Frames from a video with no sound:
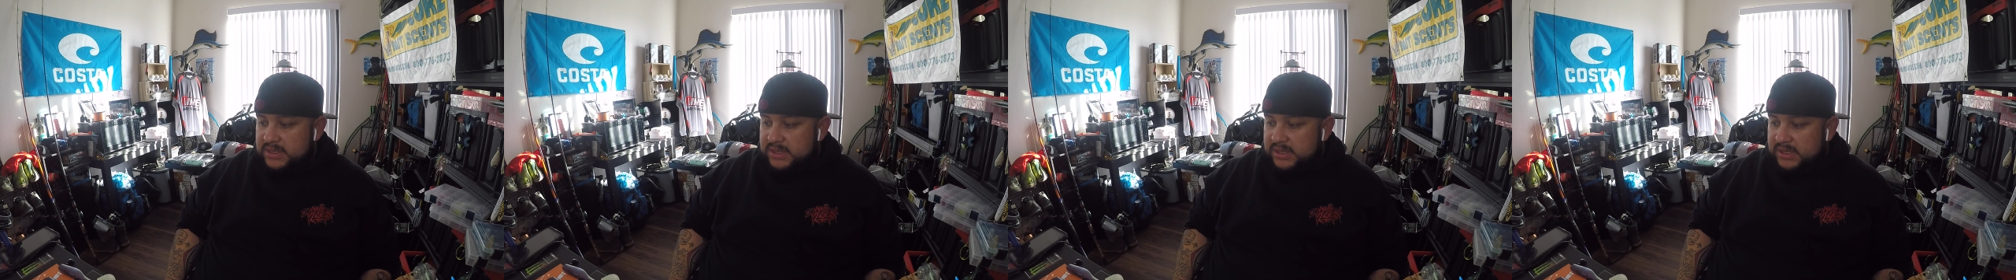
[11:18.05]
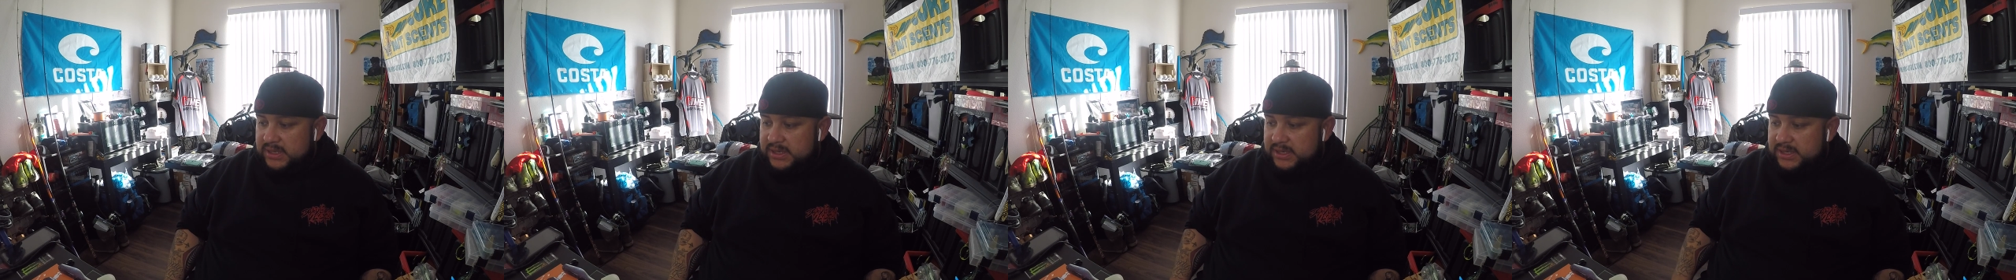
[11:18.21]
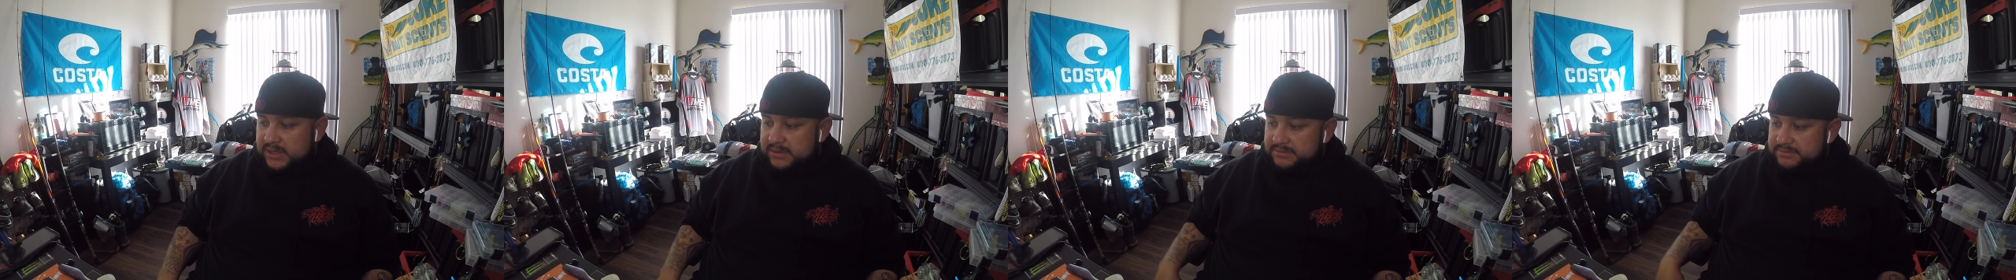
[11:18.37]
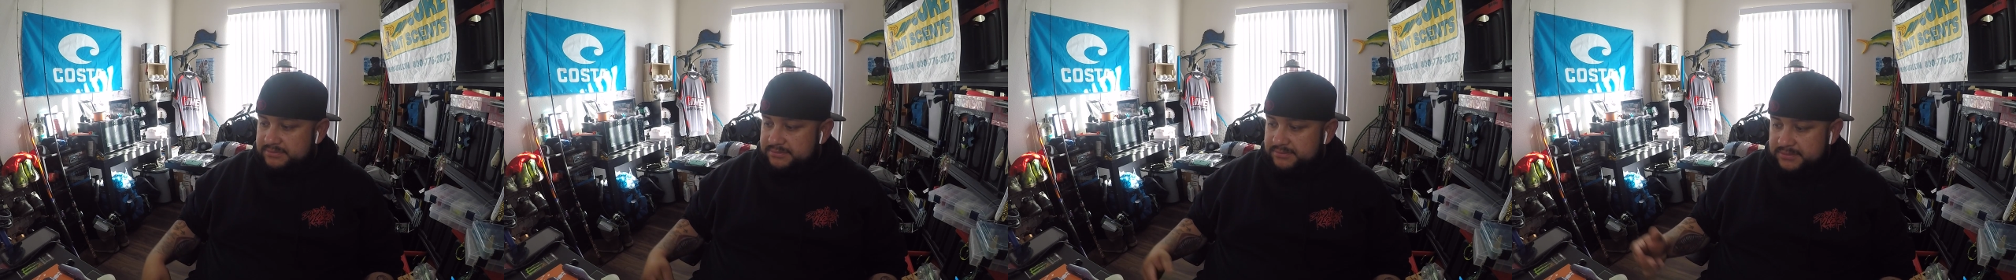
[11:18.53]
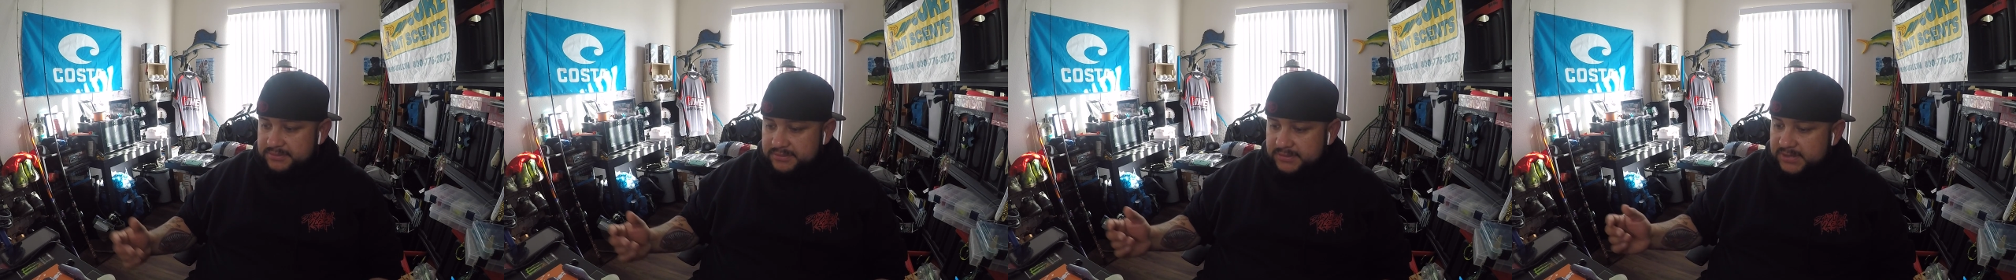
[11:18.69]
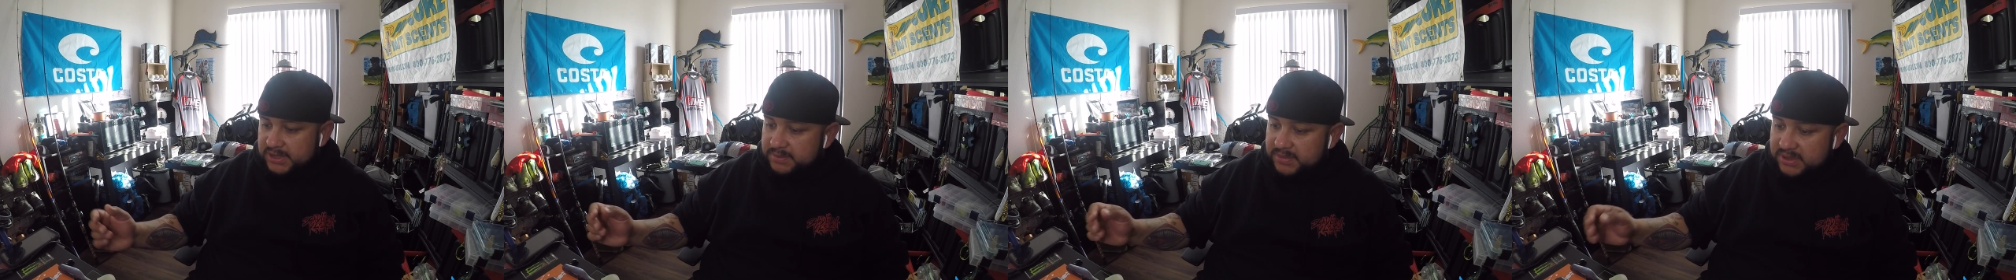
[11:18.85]
Got
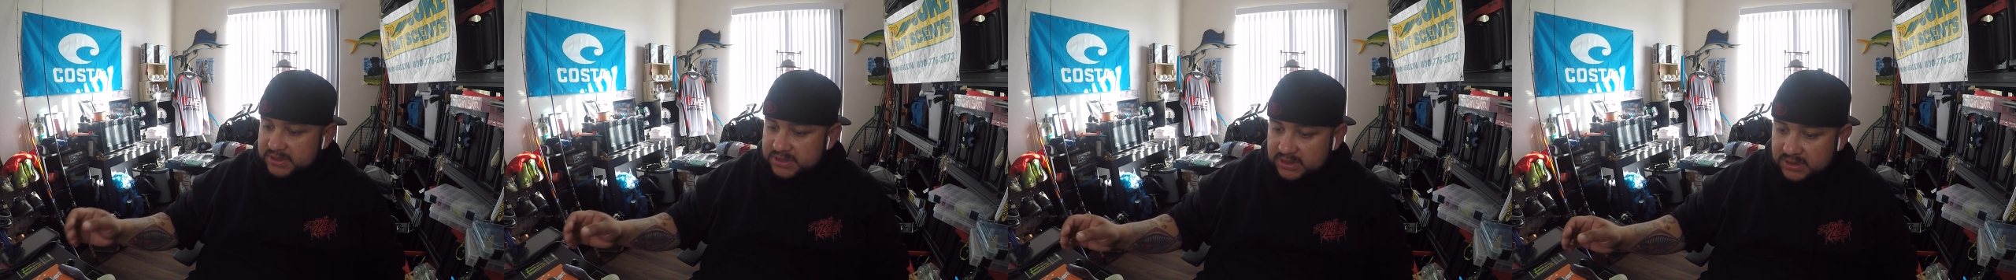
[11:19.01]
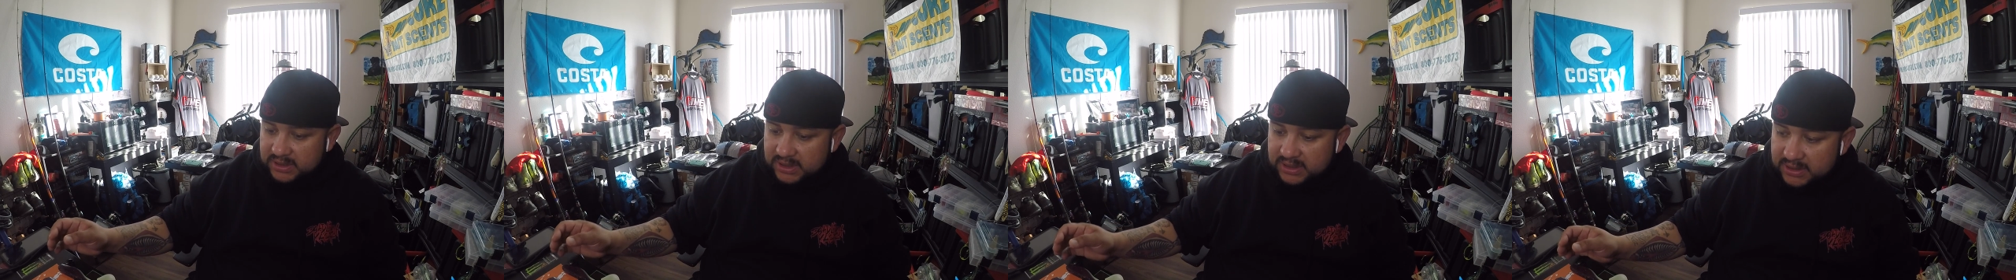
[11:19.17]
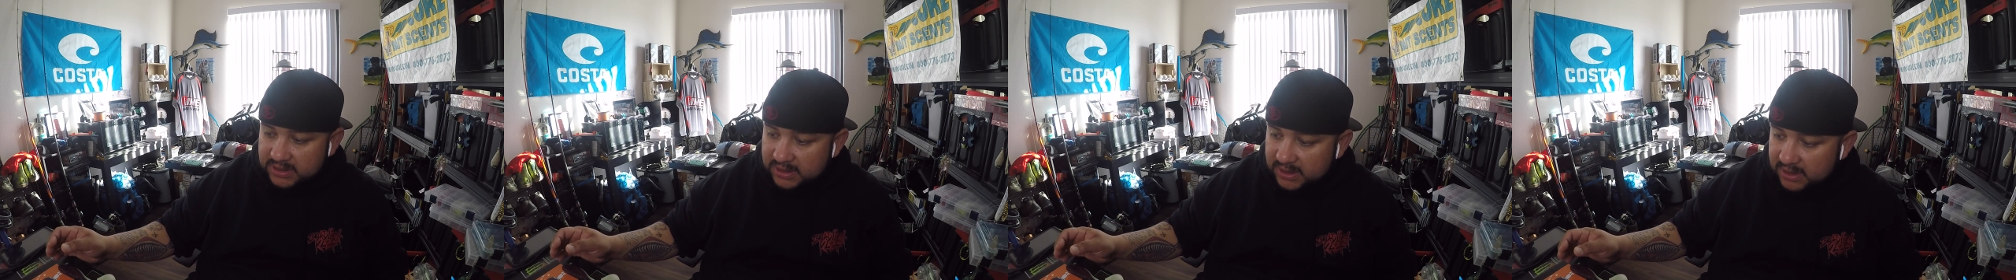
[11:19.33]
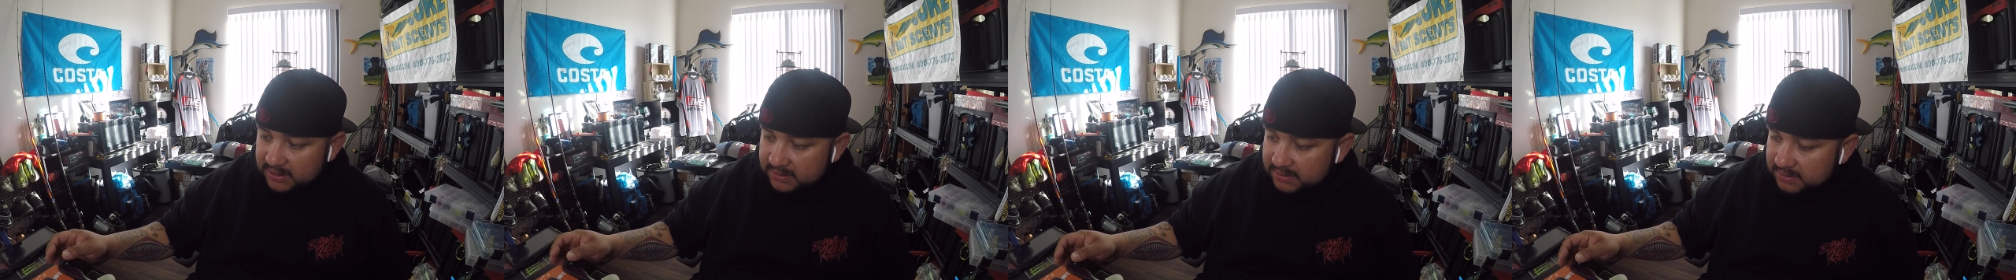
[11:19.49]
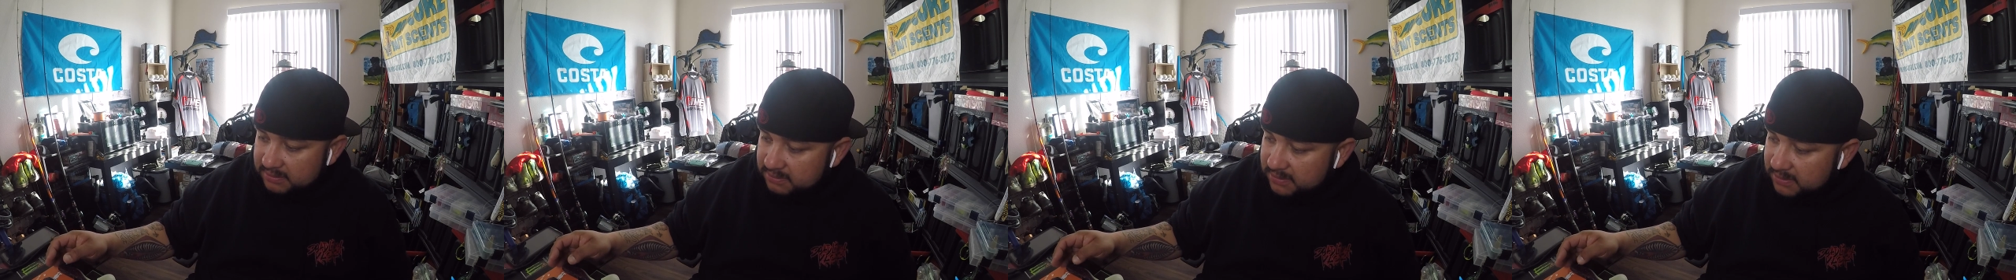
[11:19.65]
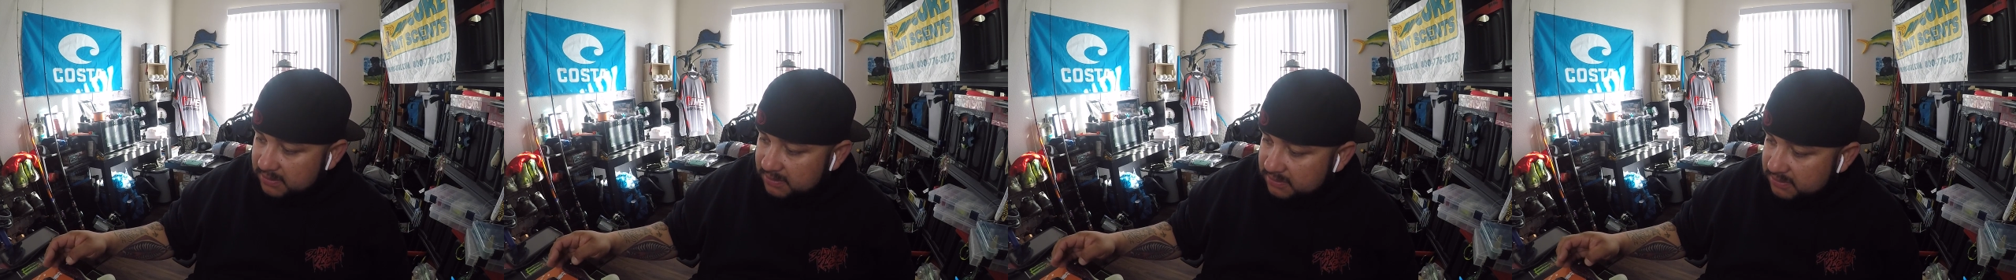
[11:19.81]
a bunch of Lingcod